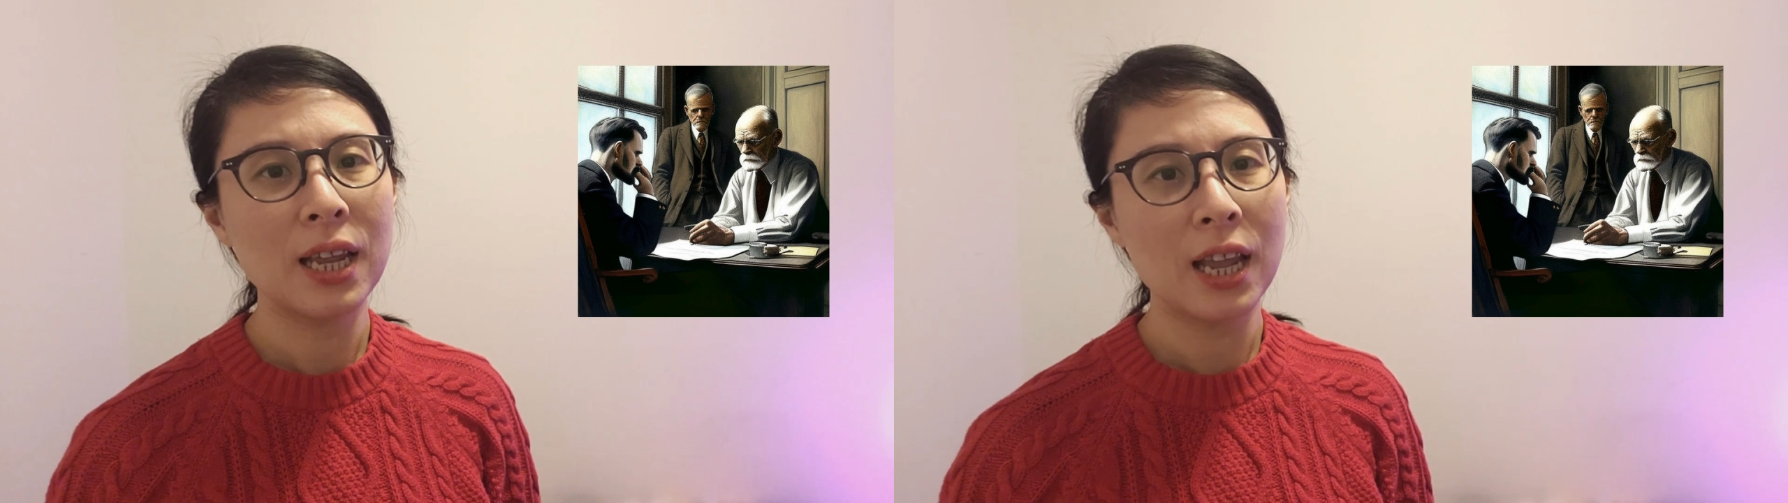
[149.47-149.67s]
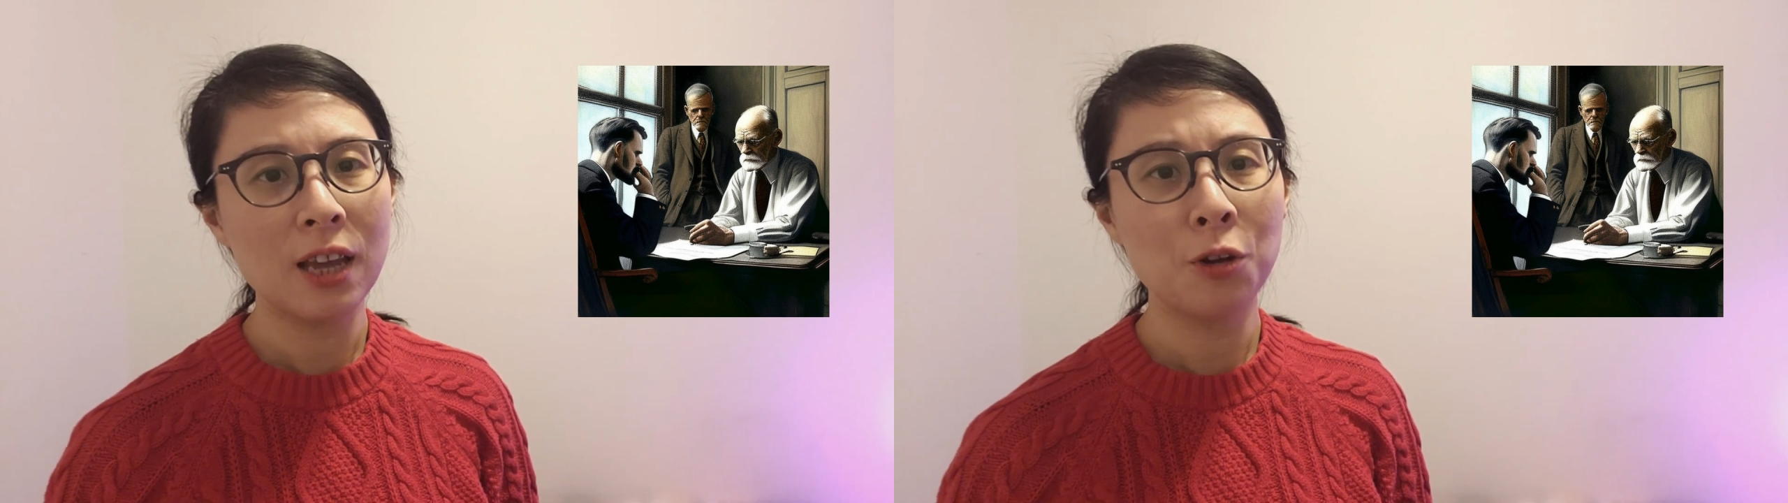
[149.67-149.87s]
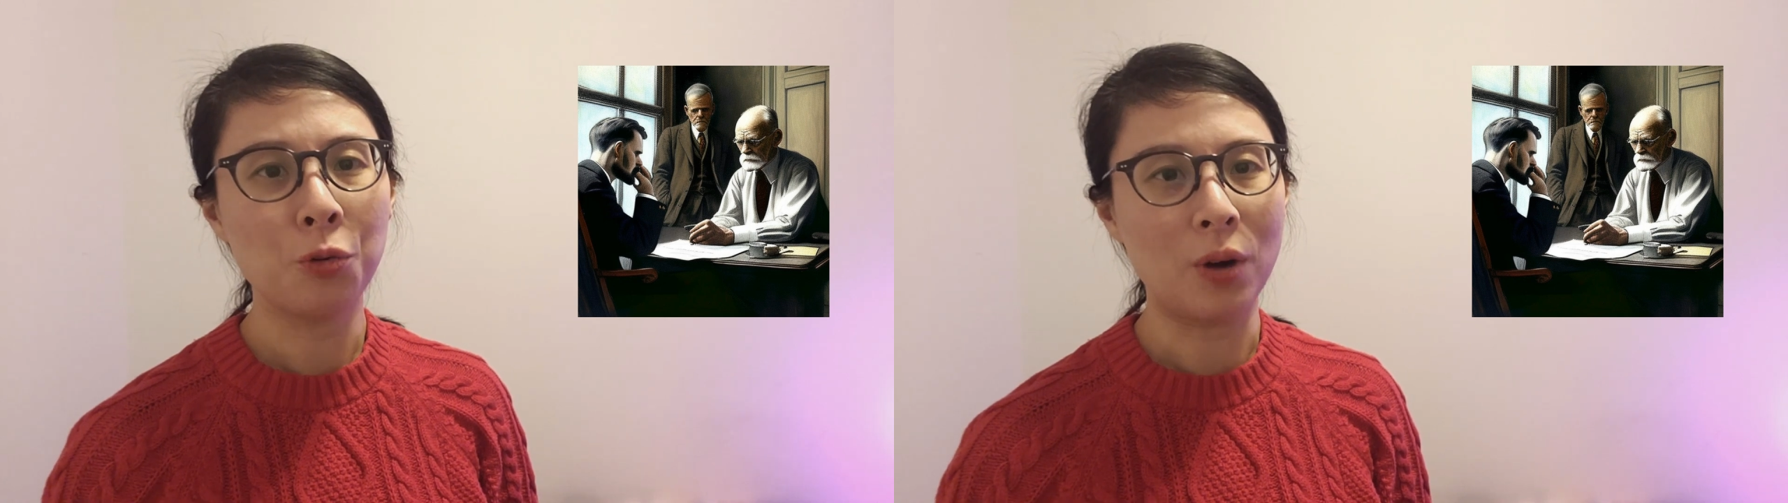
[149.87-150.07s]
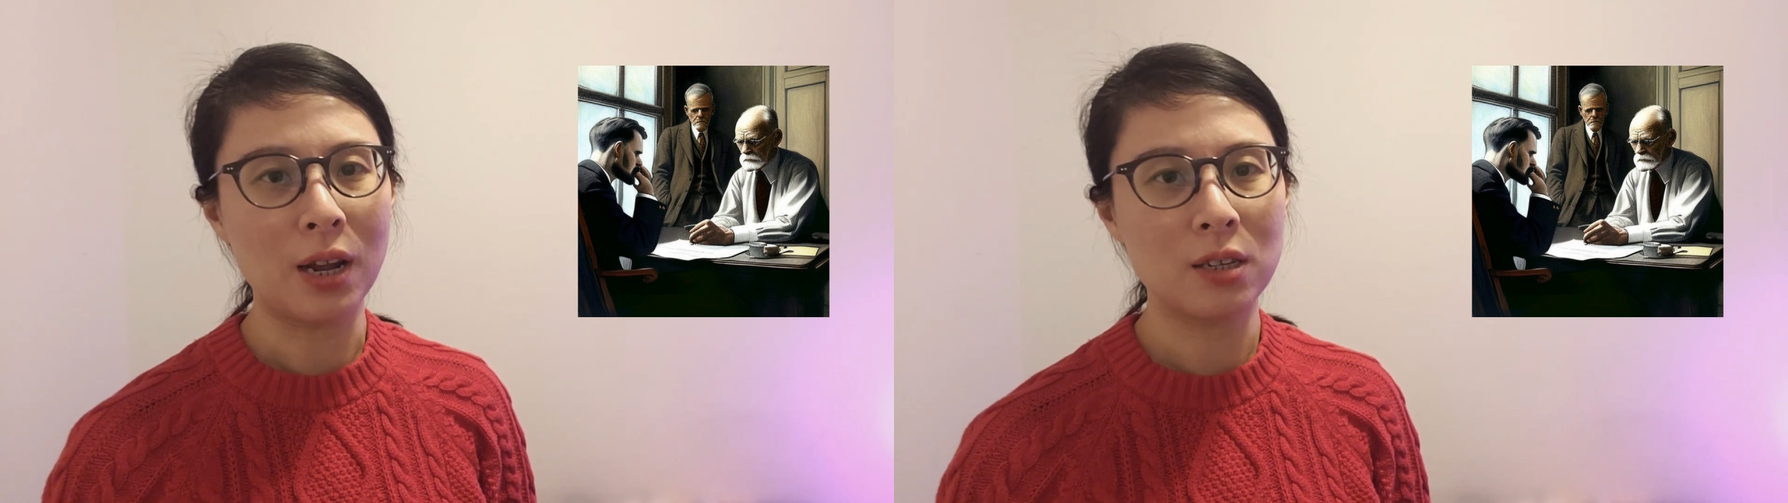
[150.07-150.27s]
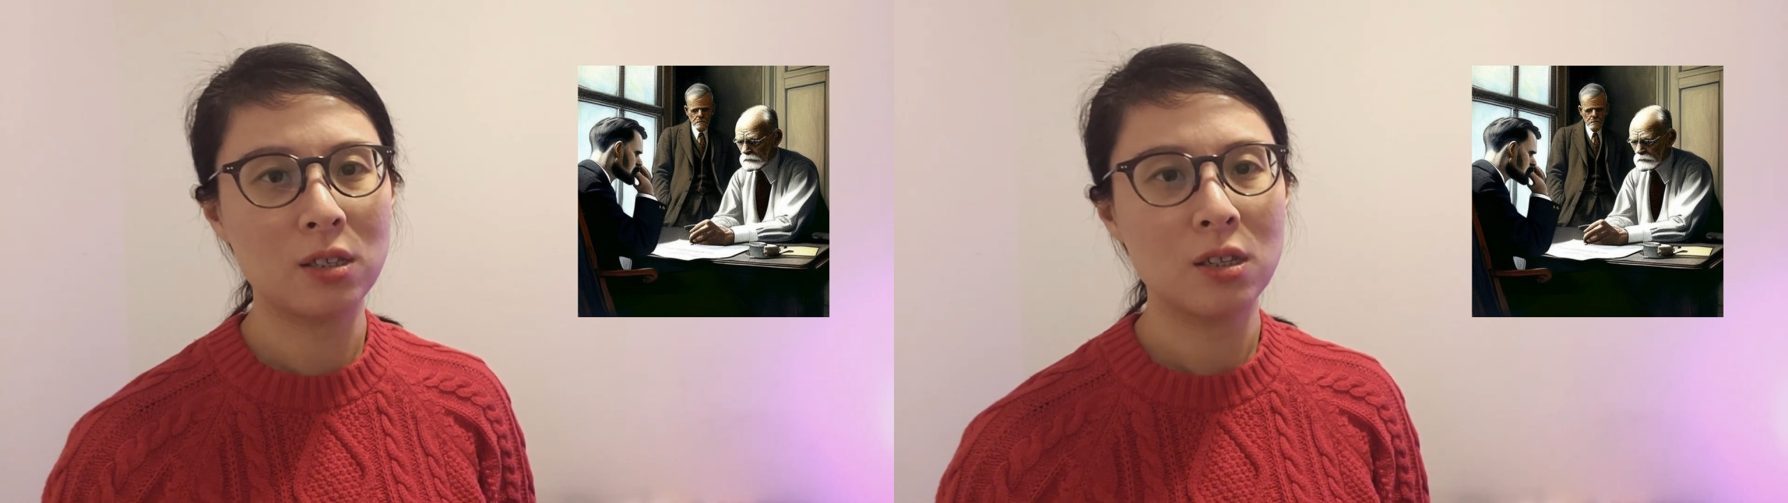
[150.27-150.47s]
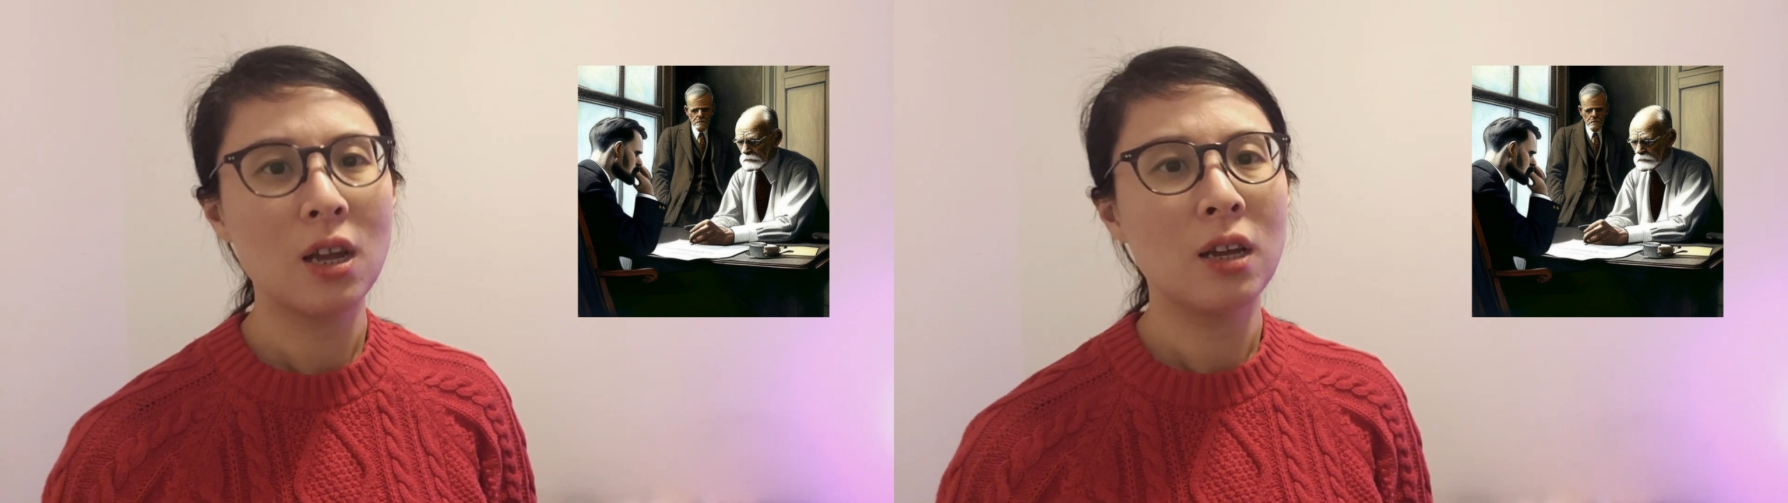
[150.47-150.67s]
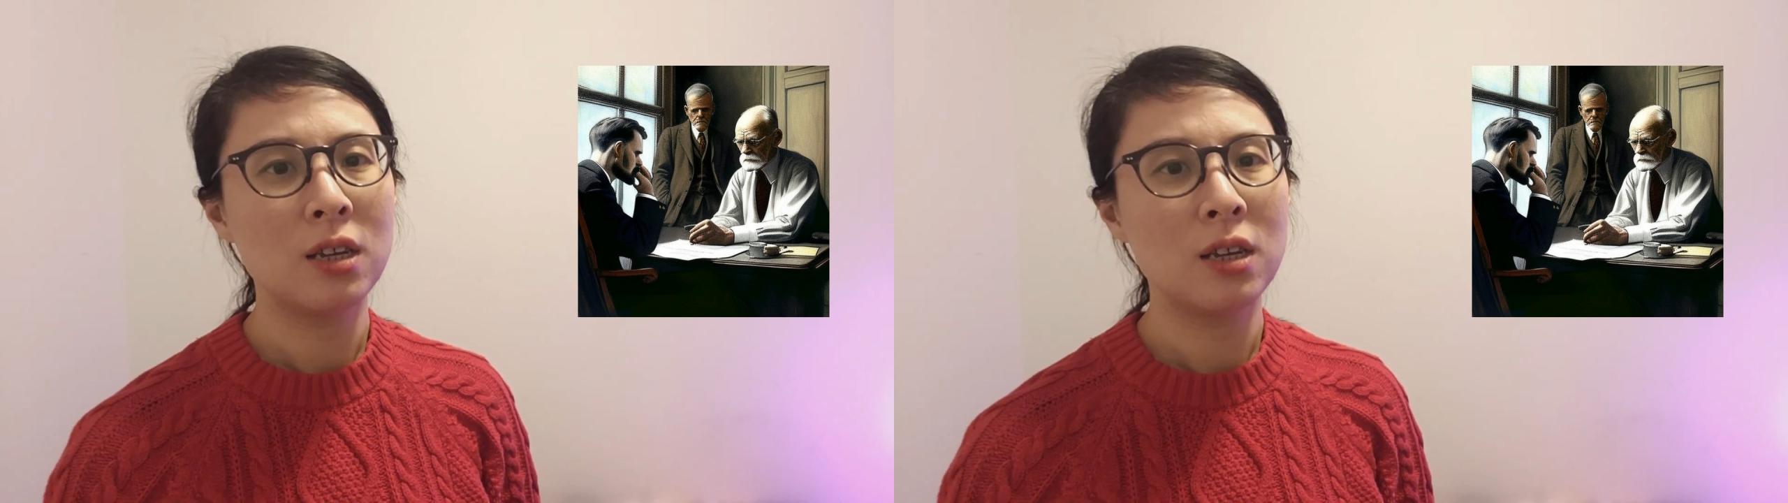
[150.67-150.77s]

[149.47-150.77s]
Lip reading: categorized